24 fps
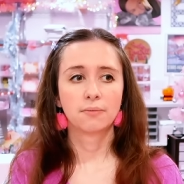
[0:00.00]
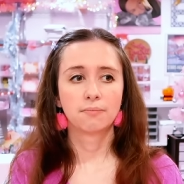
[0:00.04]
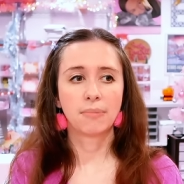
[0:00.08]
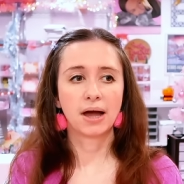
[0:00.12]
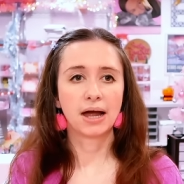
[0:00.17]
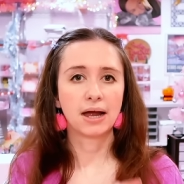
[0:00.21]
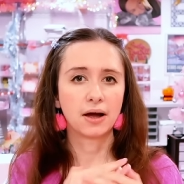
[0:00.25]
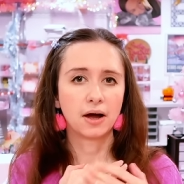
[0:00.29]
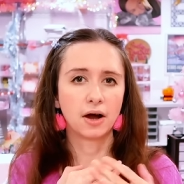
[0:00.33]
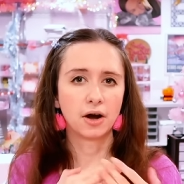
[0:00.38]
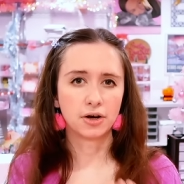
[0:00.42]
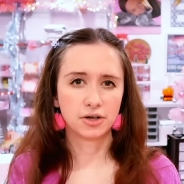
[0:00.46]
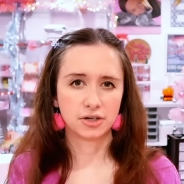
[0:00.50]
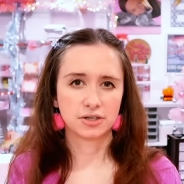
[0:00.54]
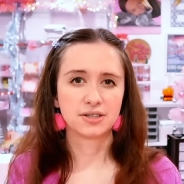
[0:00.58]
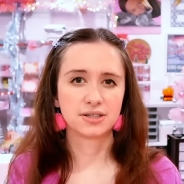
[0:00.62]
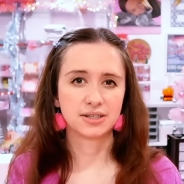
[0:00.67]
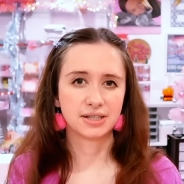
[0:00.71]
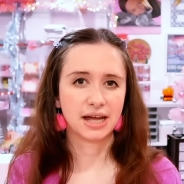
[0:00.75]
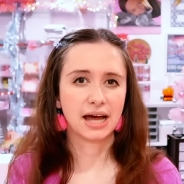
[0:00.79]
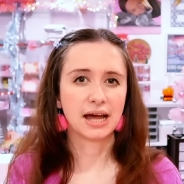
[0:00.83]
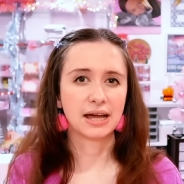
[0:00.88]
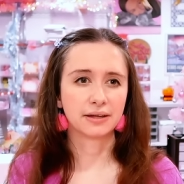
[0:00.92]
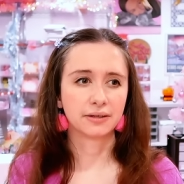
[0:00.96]
my art
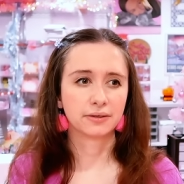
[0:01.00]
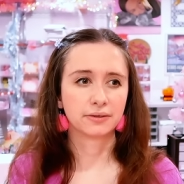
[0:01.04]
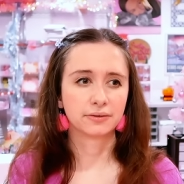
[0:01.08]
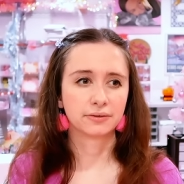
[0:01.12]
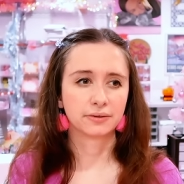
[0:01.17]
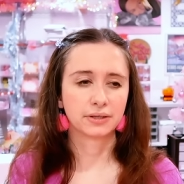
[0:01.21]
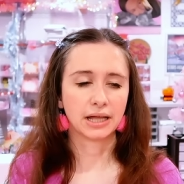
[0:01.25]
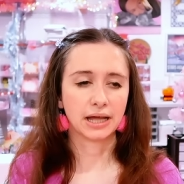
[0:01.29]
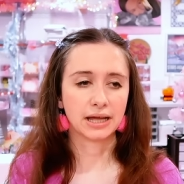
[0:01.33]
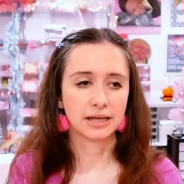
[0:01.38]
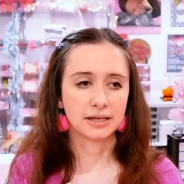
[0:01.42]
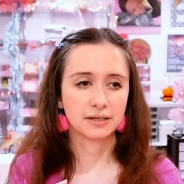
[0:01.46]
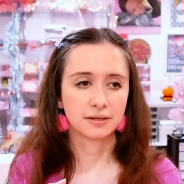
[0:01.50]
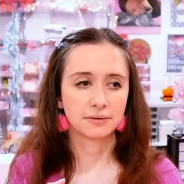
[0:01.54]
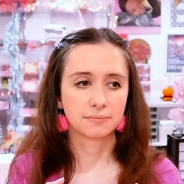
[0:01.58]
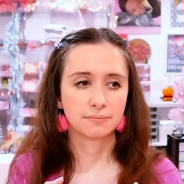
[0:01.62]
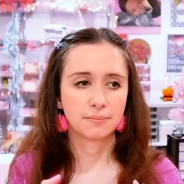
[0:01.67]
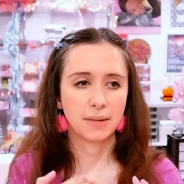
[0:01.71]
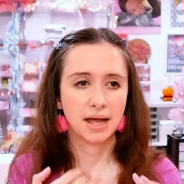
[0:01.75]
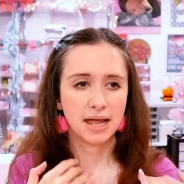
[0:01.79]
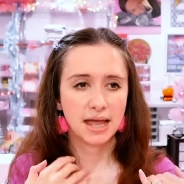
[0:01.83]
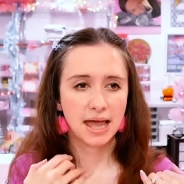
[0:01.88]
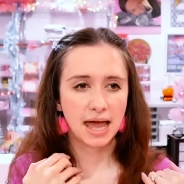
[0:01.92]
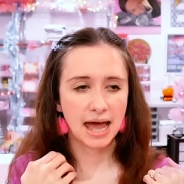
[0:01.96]
style, like
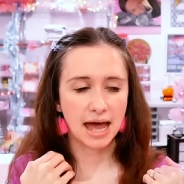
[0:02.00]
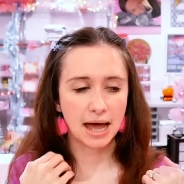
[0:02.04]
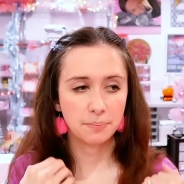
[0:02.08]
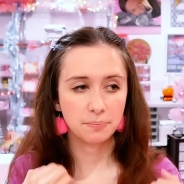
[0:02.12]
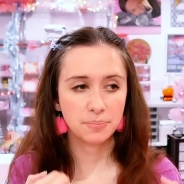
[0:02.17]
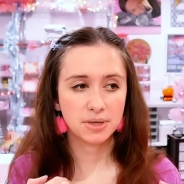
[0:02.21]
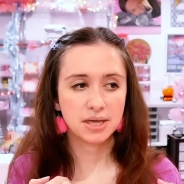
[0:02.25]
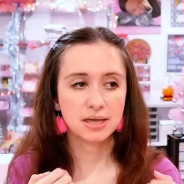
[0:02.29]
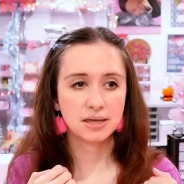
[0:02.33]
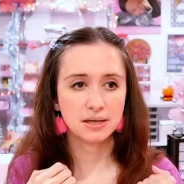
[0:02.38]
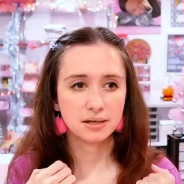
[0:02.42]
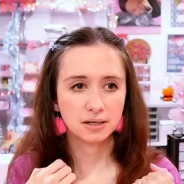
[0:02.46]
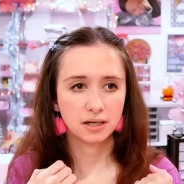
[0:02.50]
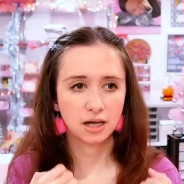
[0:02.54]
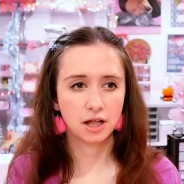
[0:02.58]
my happy,